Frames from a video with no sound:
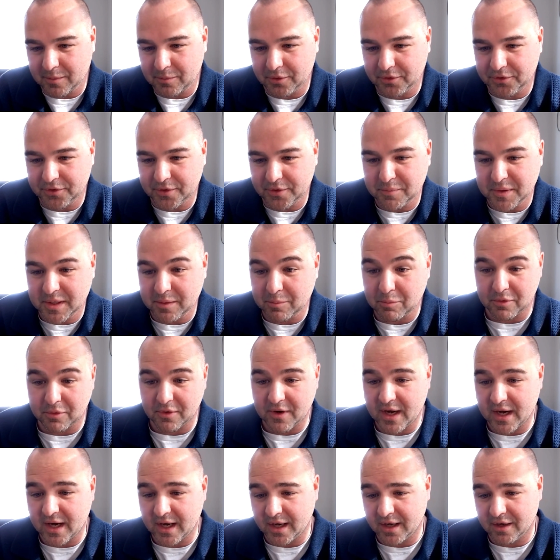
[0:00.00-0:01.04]
able to be
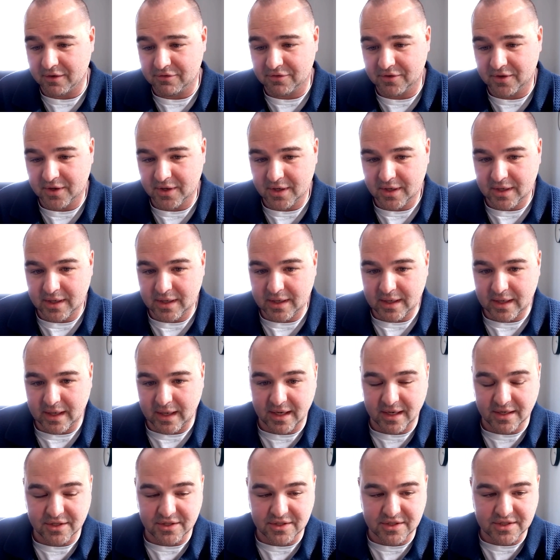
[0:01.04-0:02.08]
brave
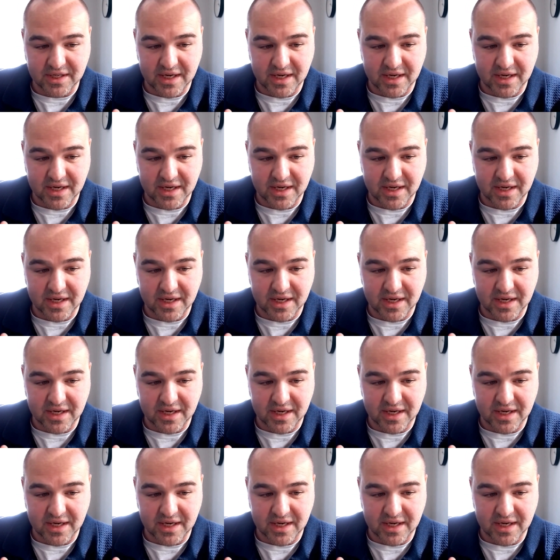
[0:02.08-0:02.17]
and